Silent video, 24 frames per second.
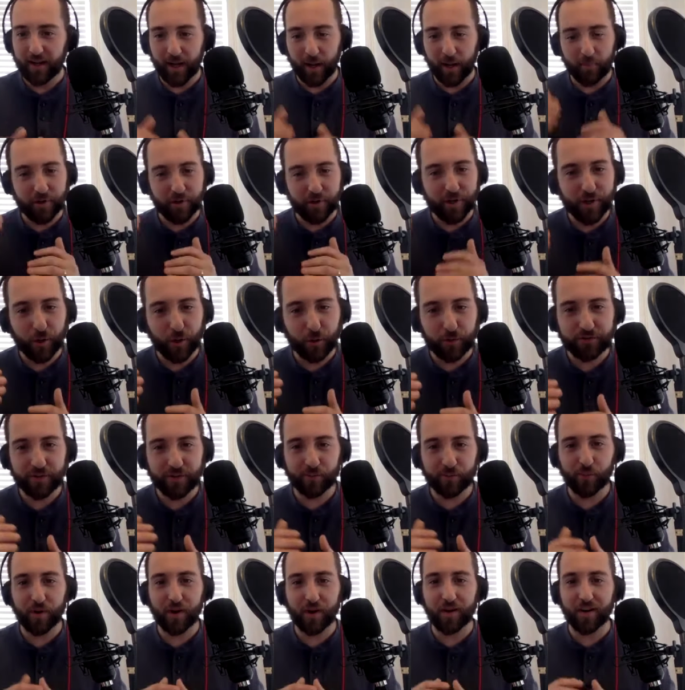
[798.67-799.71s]
I'm going to go
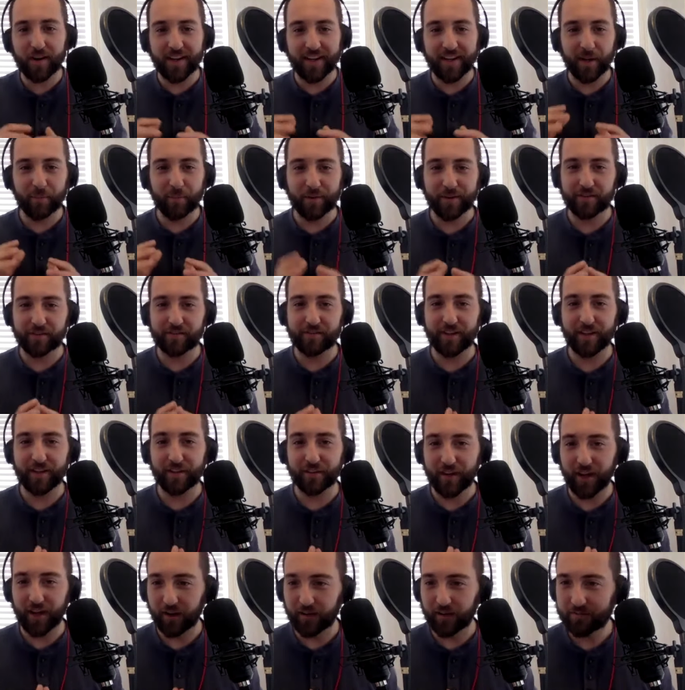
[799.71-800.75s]
somewhere and i want to
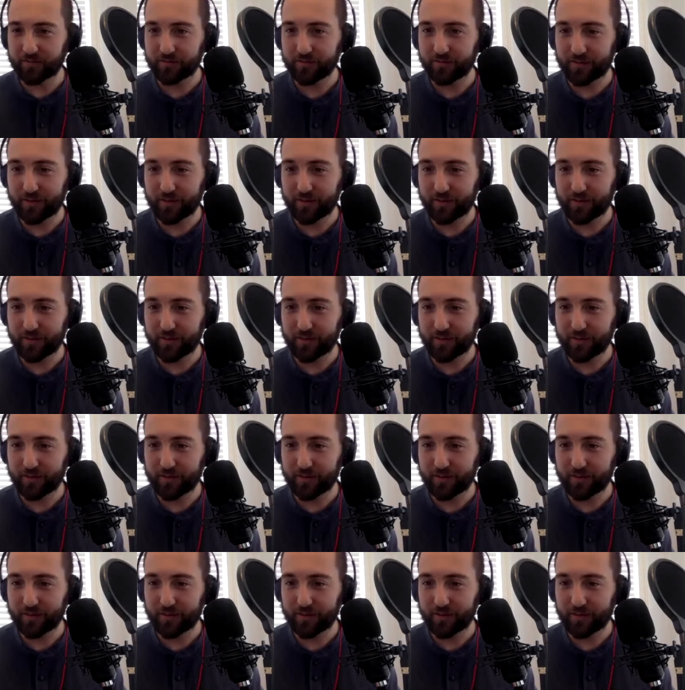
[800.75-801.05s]
settle down.